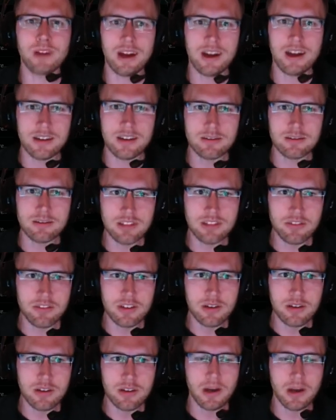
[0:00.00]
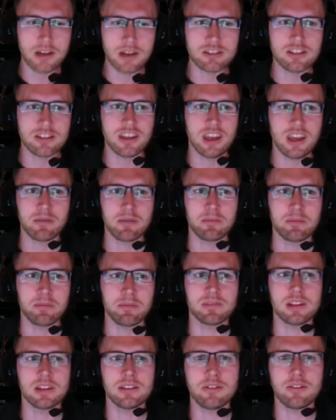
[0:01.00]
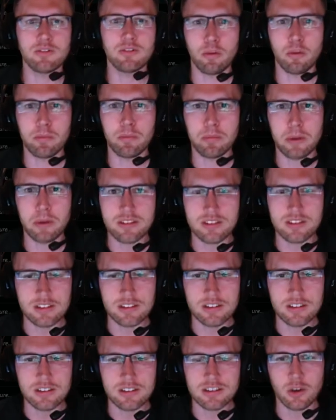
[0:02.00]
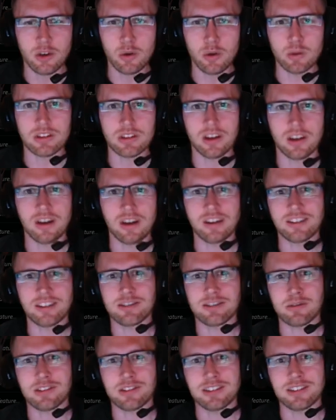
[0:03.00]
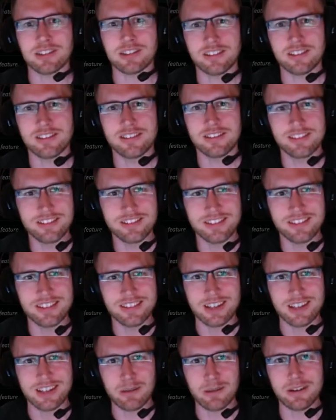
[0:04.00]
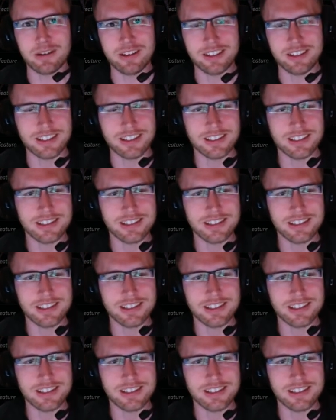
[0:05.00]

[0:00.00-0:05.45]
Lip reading: I'll never come back to the game. Life got busy, the whole task was in the cupboard,